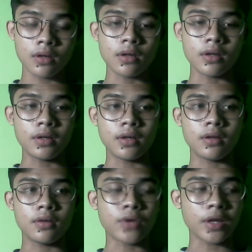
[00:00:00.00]

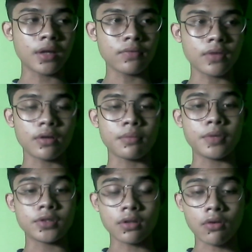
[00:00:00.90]
You can get the
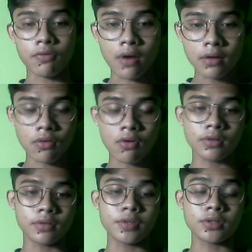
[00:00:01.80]
bachelor of art or the
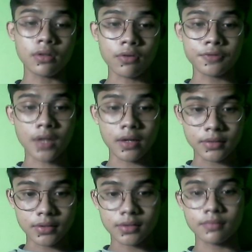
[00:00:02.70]
bachelor of science.